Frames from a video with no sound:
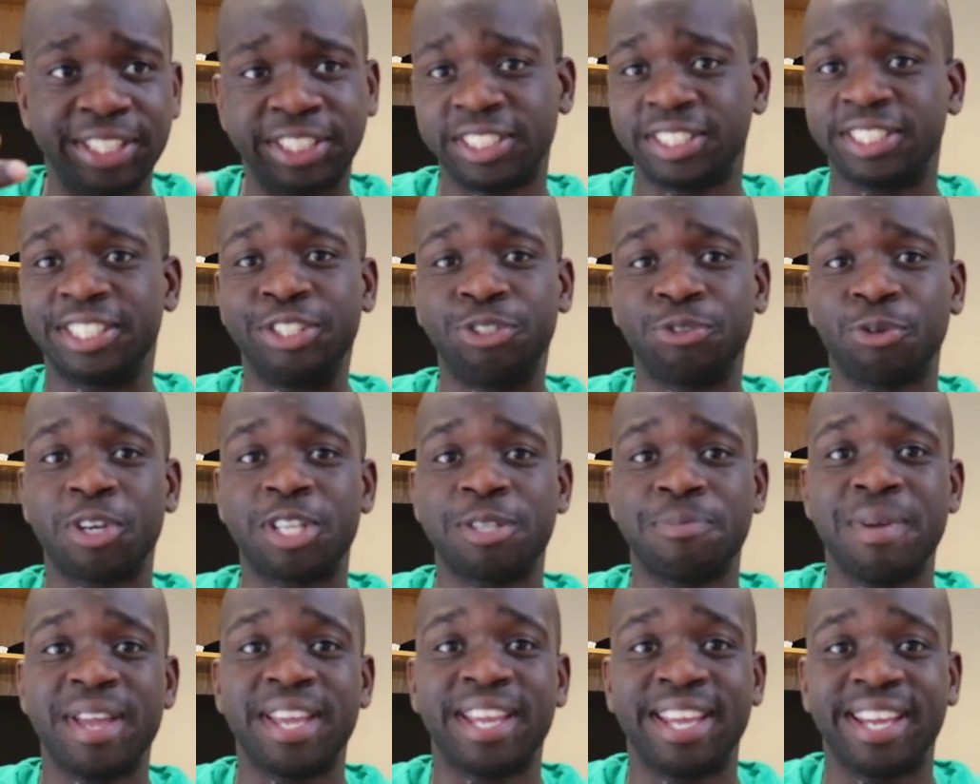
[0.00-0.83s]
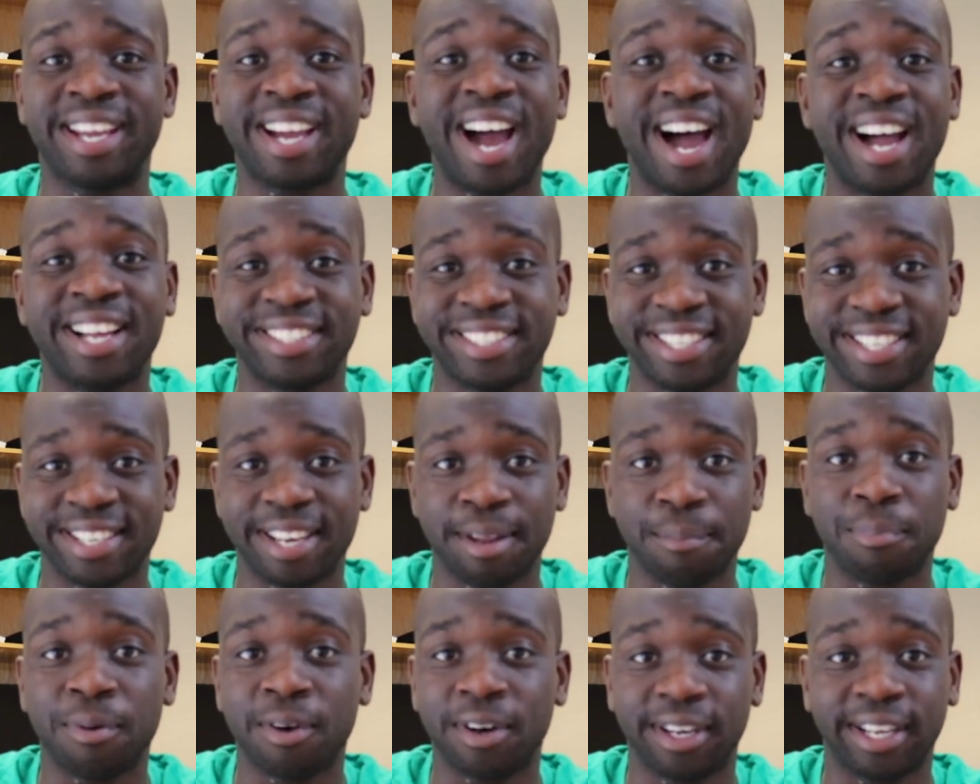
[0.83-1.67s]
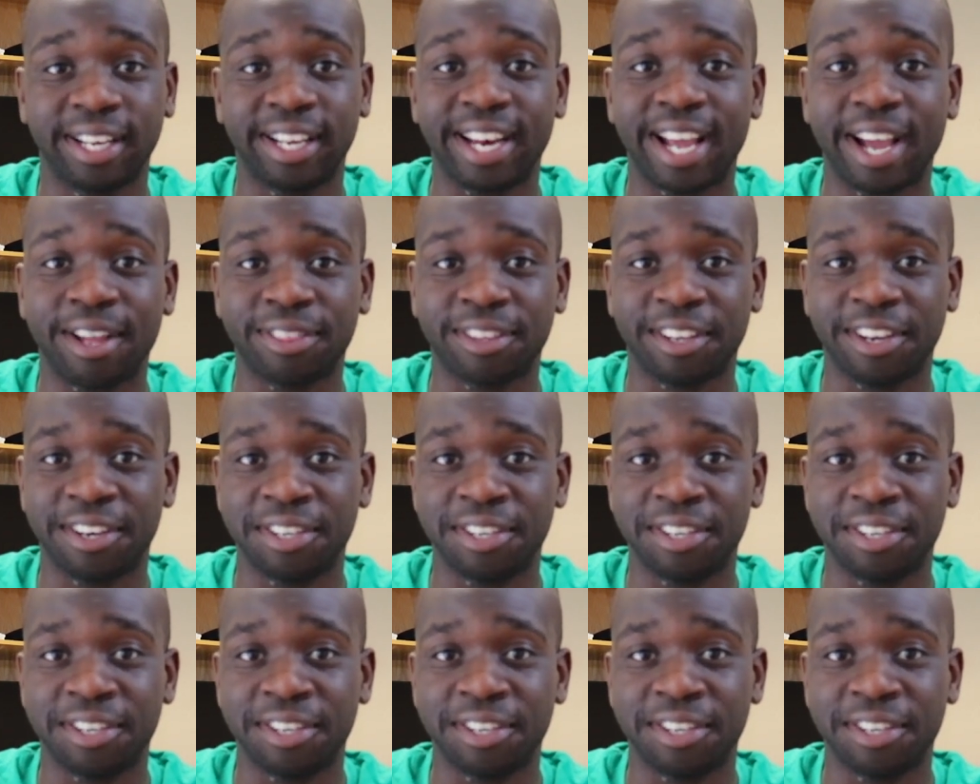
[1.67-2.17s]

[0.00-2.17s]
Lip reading: just enjoys making content and putting it out